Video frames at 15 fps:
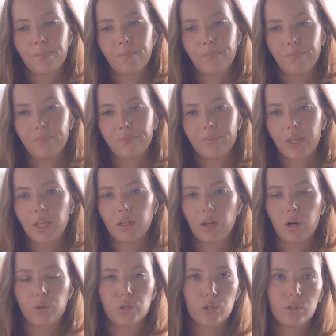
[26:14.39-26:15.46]
And I
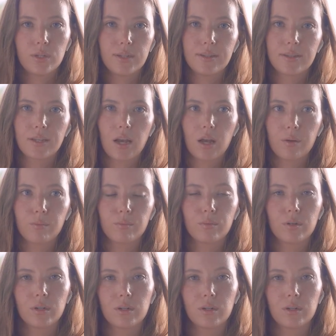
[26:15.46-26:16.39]
also did some